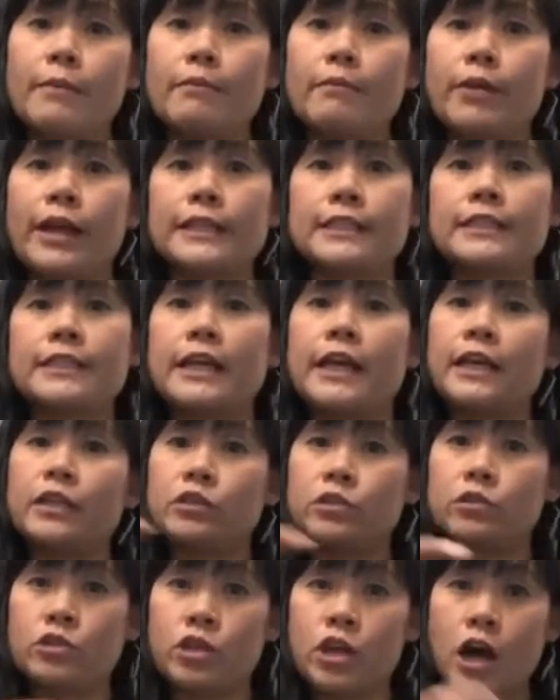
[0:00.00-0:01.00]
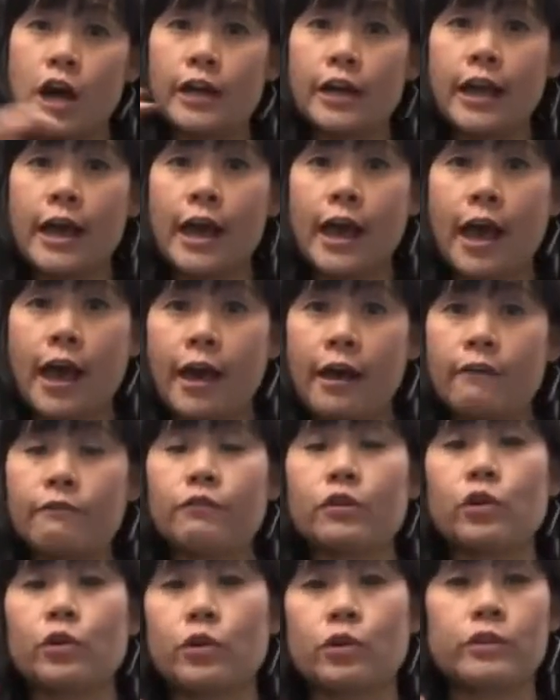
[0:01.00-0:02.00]
rye breads tend to not
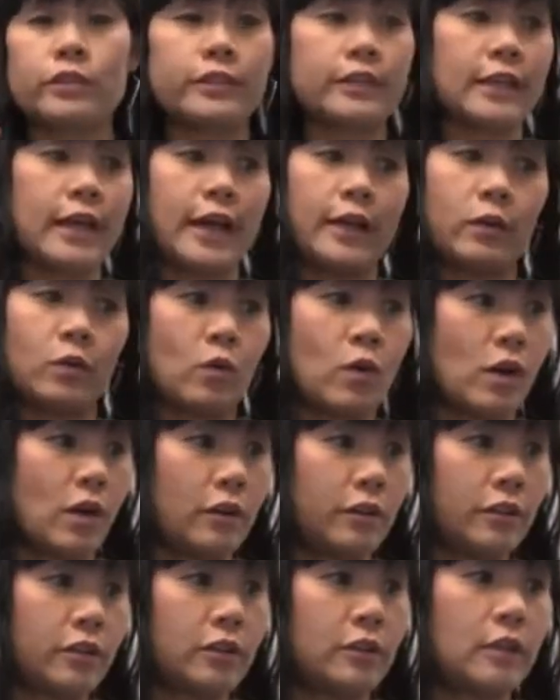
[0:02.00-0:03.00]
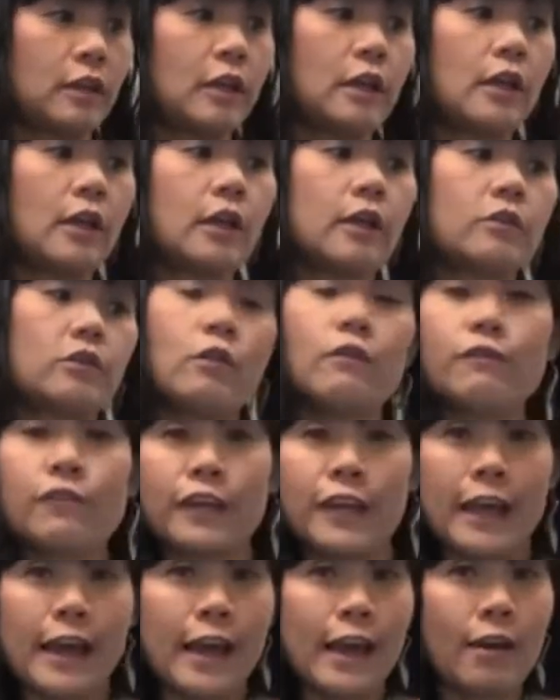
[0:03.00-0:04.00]
have good sidewalls. Don't
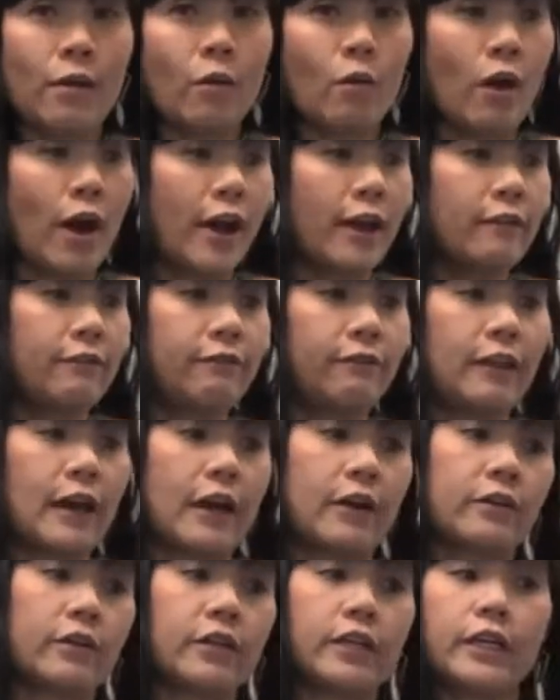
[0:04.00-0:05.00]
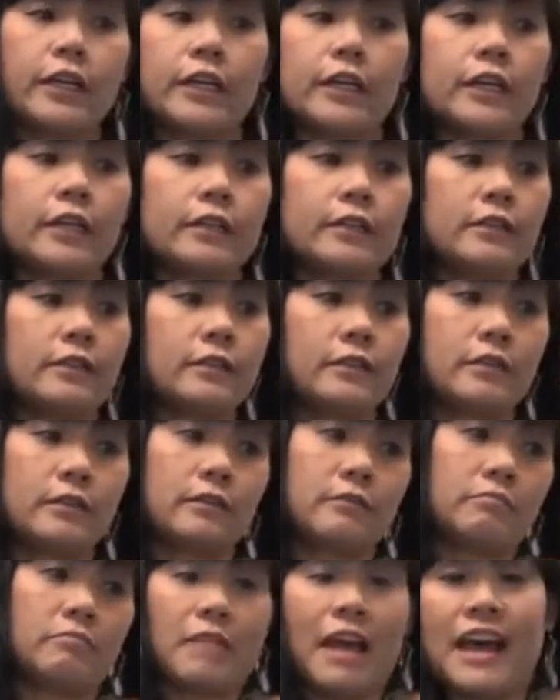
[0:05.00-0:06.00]
forget, rye flour
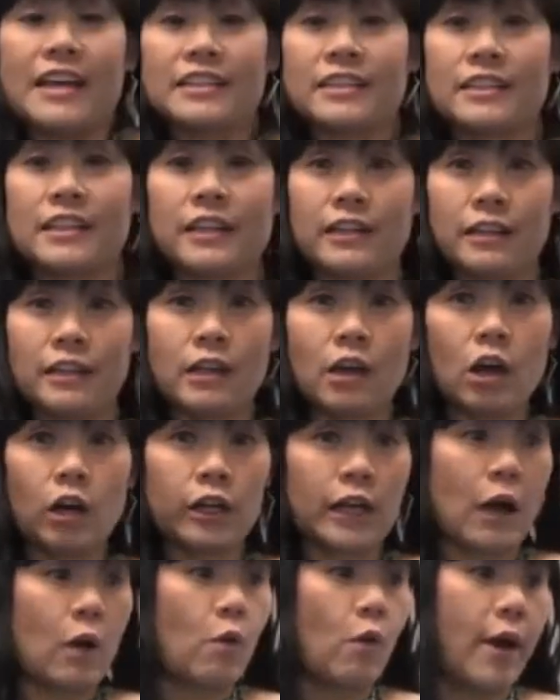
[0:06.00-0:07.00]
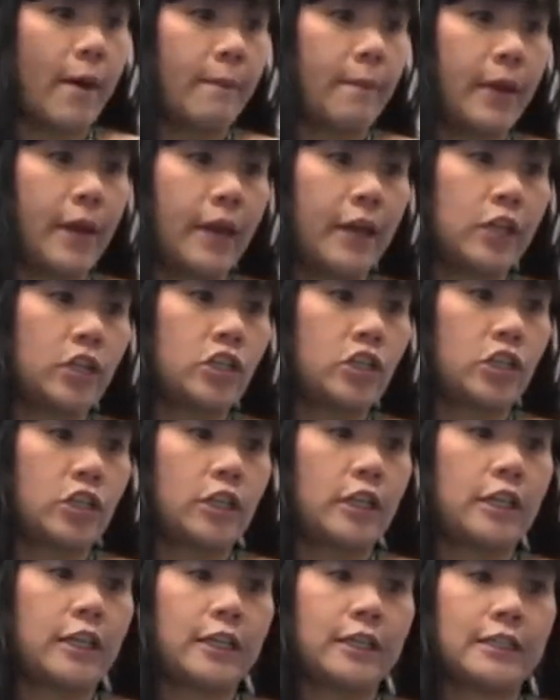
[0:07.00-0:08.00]
is, as stated on our
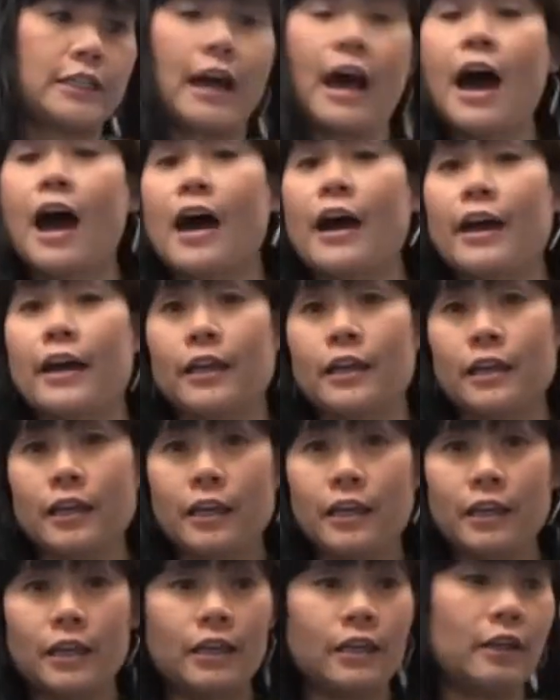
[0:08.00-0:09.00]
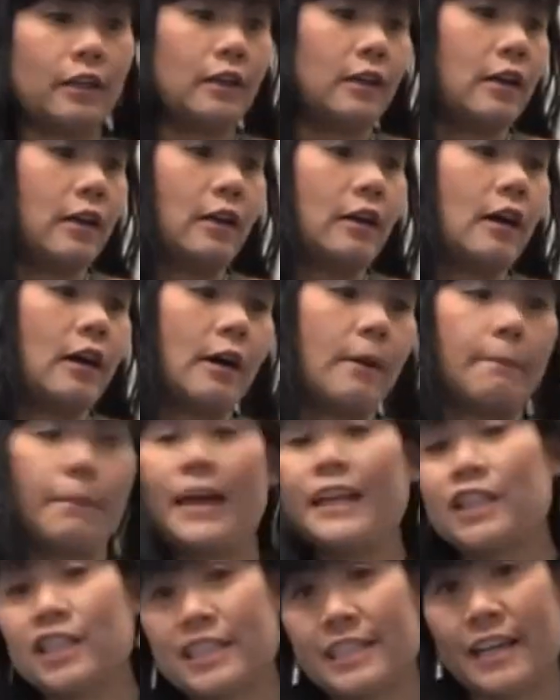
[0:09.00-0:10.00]
webpage, is high in uh,